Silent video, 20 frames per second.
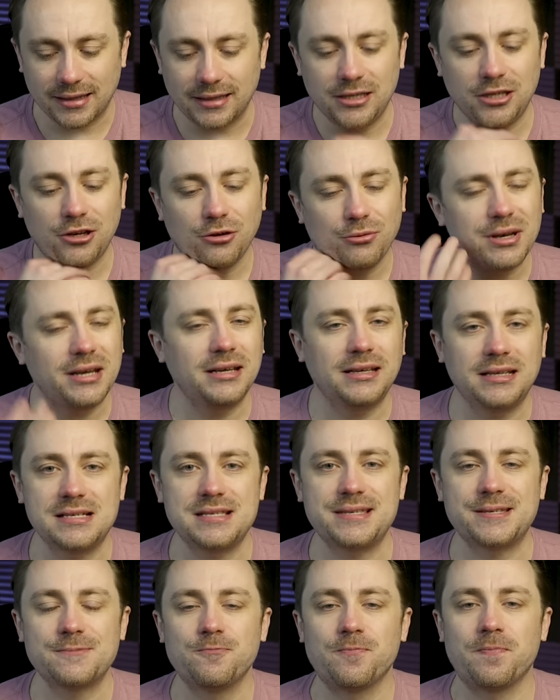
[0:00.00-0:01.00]
you know what it
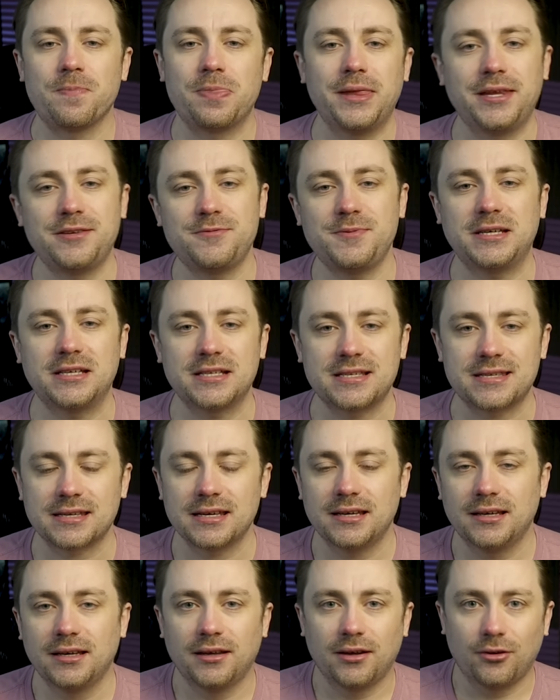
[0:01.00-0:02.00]
is? It's because
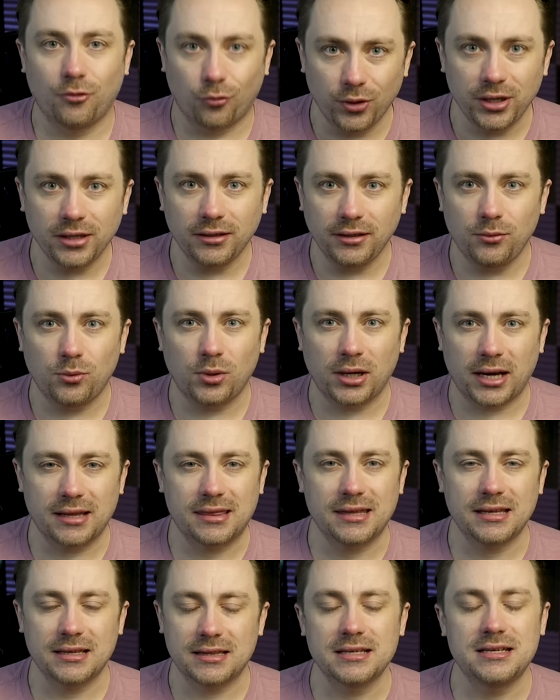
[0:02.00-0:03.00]
really what I
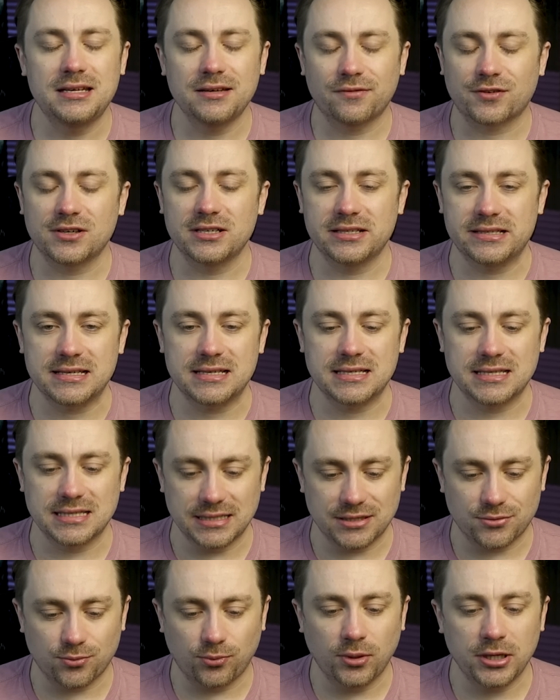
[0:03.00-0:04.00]
think the difference
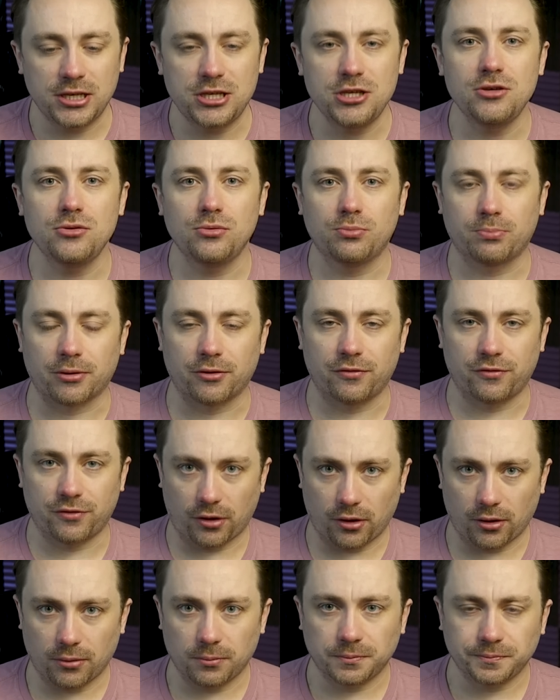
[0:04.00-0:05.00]
is what do you prefer?